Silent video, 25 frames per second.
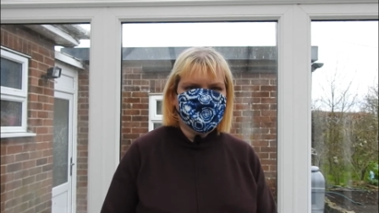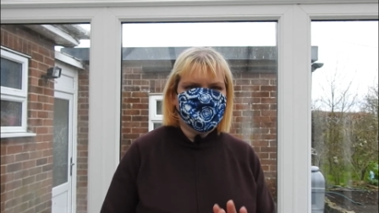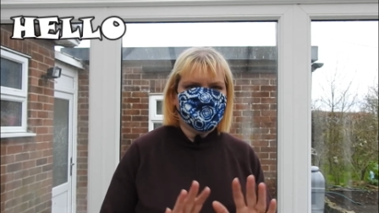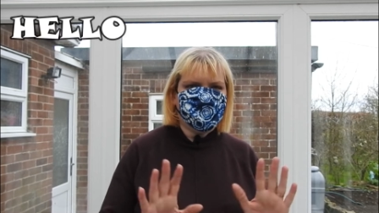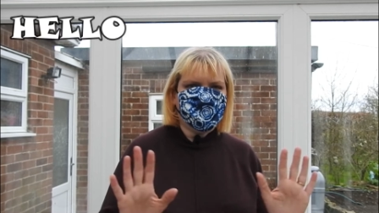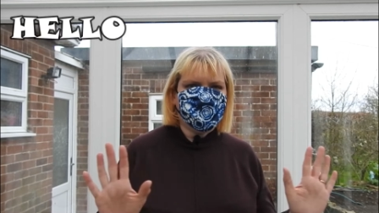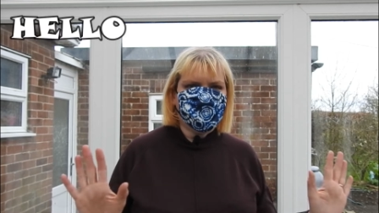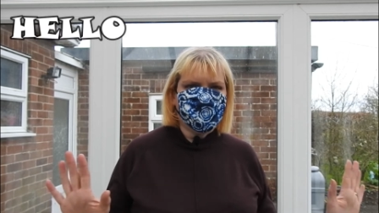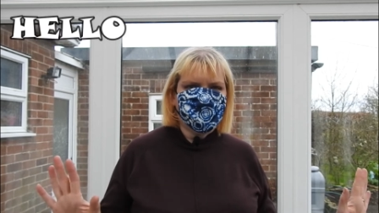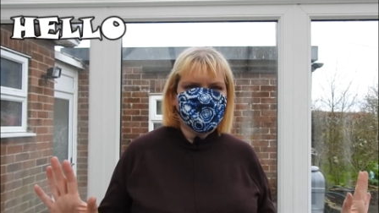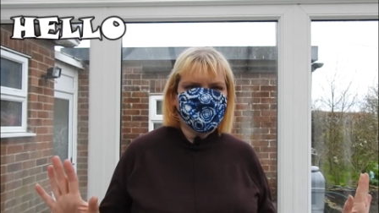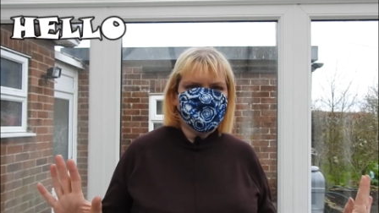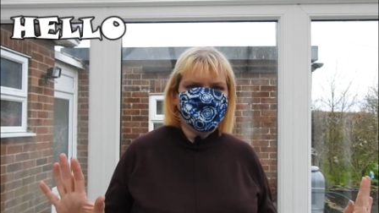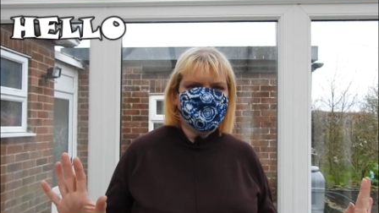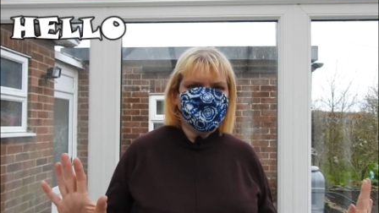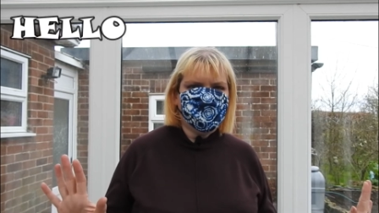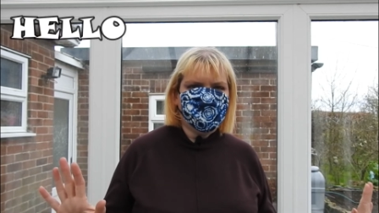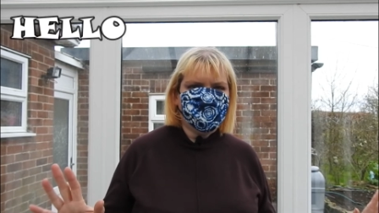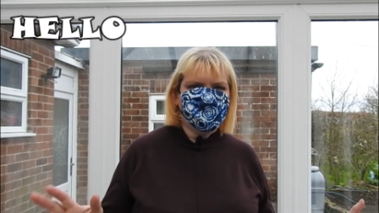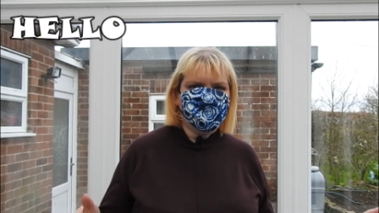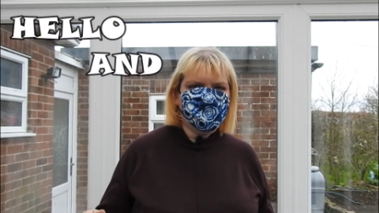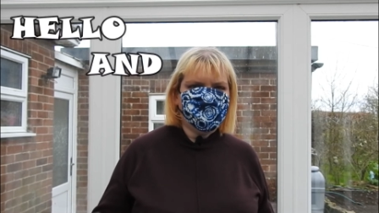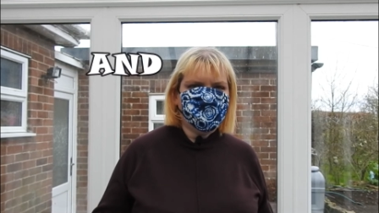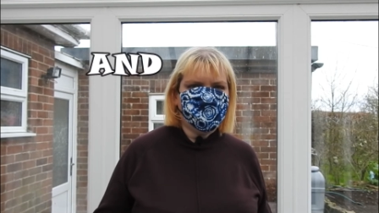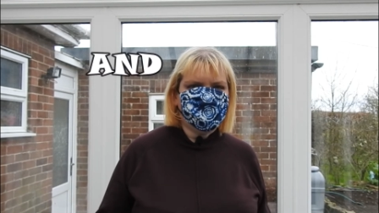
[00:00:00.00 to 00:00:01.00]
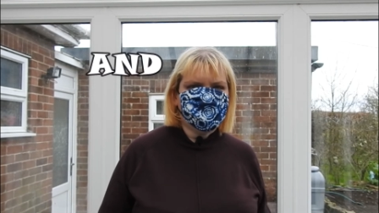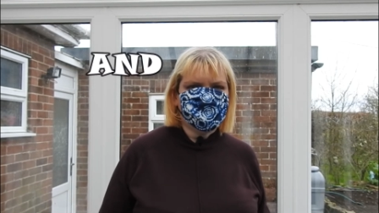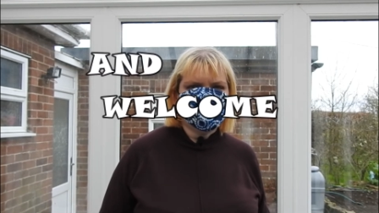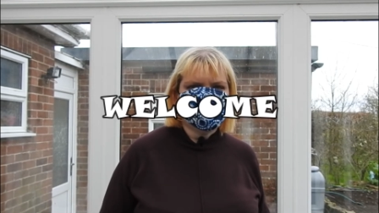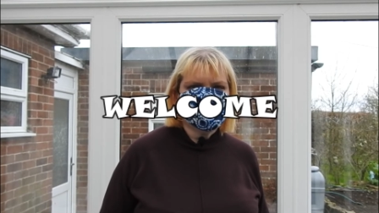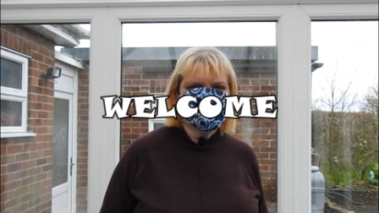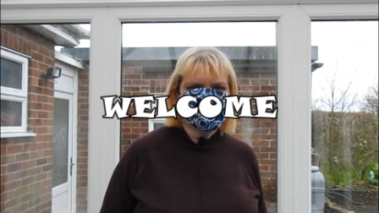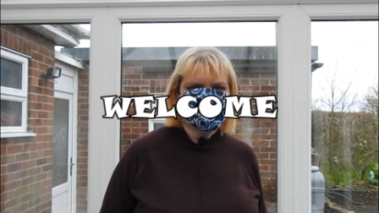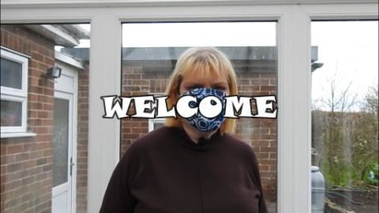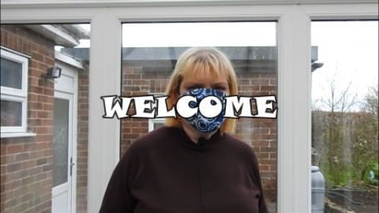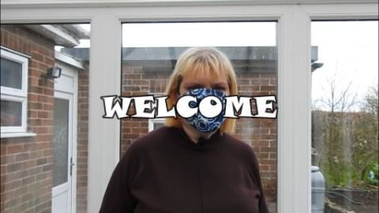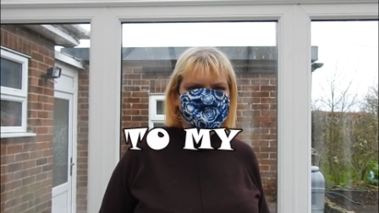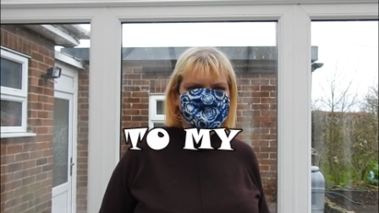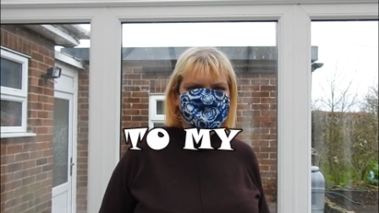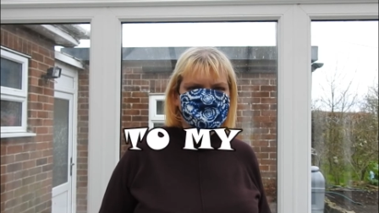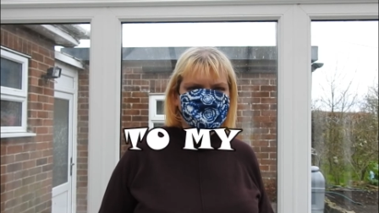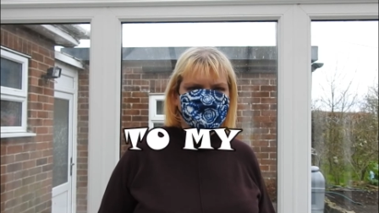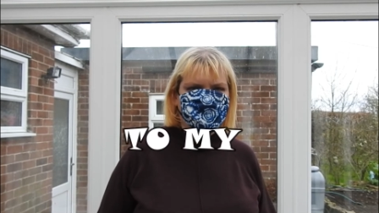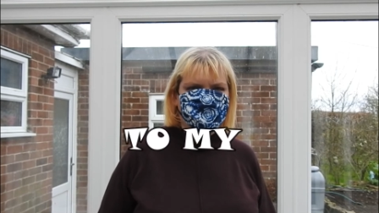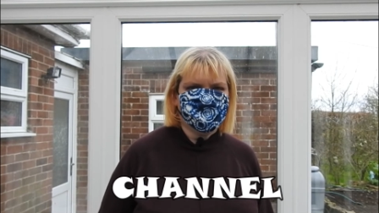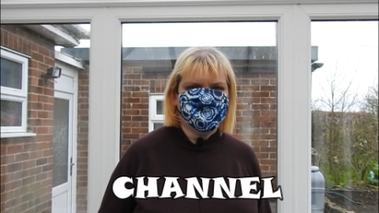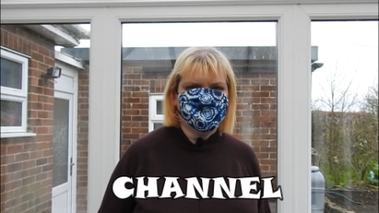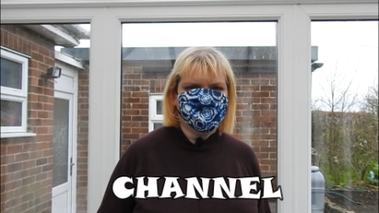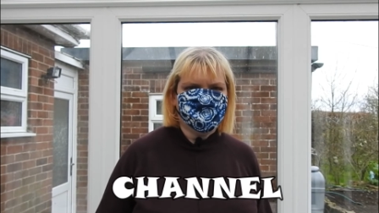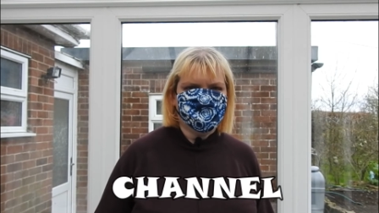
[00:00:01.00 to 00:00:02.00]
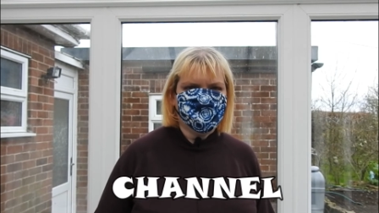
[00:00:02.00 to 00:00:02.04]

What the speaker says: Hello and welcome to my channel.